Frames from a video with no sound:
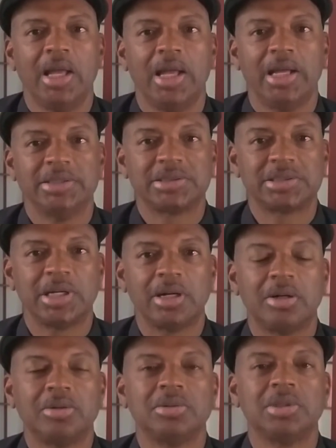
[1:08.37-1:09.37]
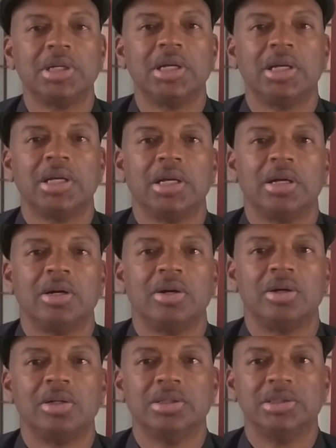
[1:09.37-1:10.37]
And so
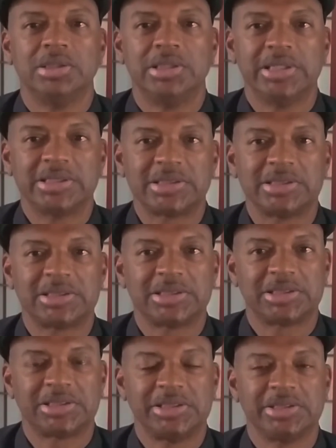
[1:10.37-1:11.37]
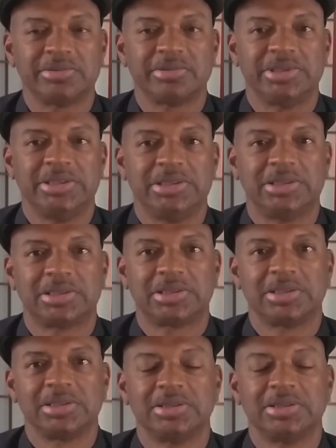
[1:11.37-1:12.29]
this is a series,